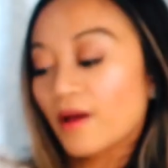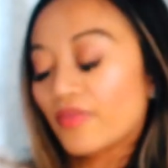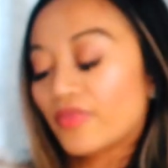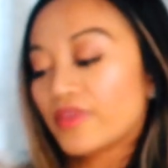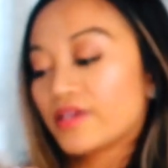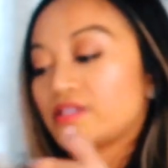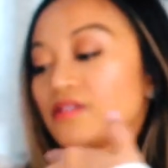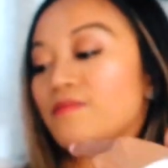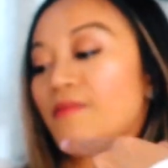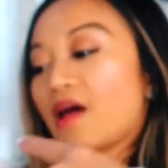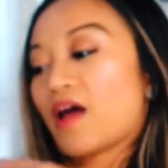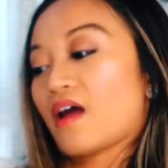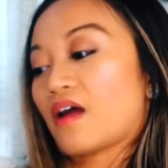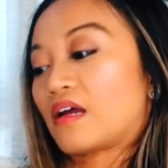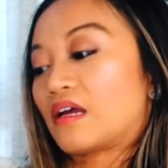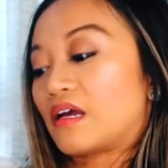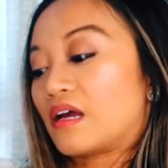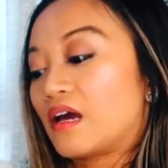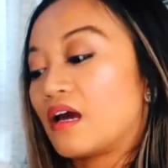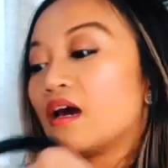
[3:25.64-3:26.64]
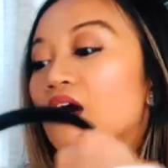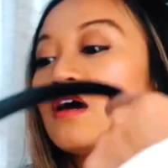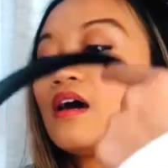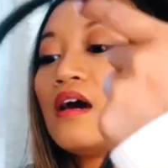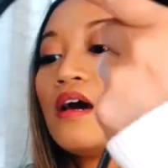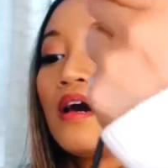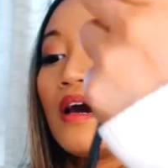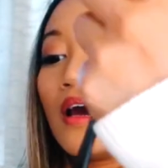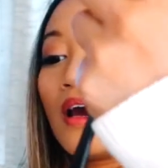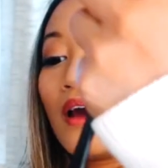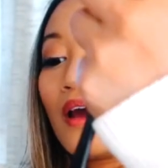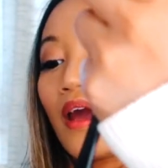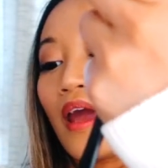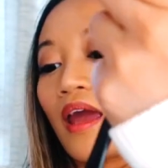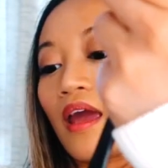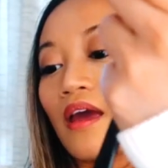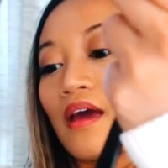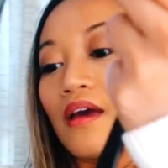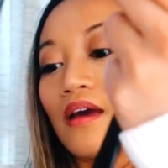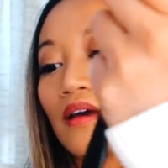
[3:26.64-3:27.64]
about this bag.
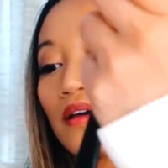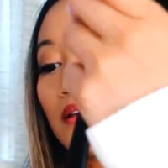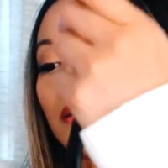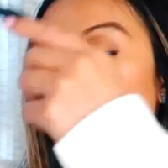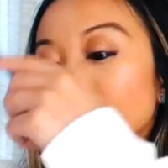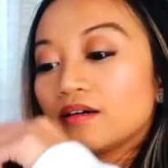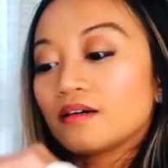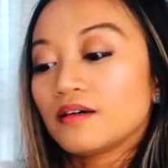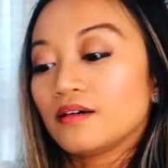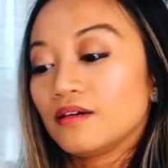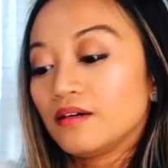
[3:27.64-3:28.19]
And